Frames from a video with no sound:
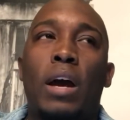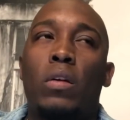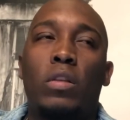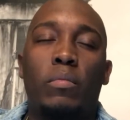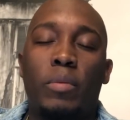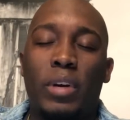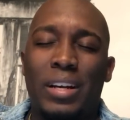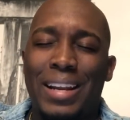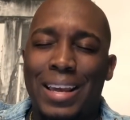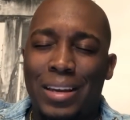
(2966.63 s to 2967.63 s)
I don't even remember her
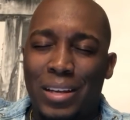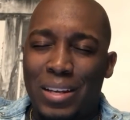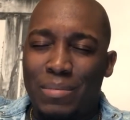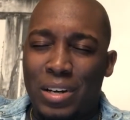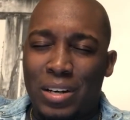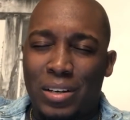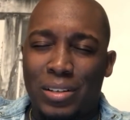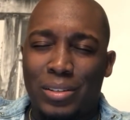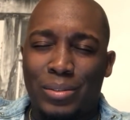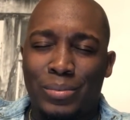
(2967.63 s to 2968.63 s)
name.
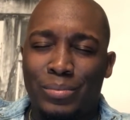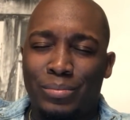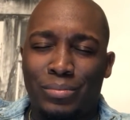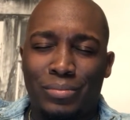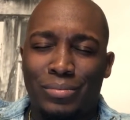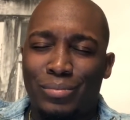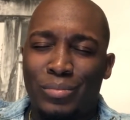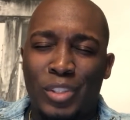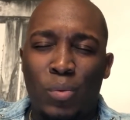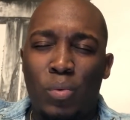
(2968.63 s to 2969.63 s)

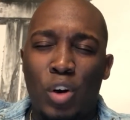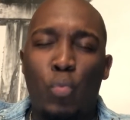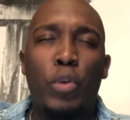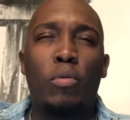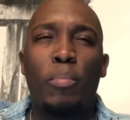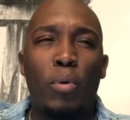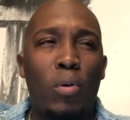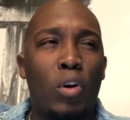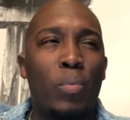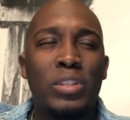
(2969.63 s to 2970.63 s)
The one We Were Born.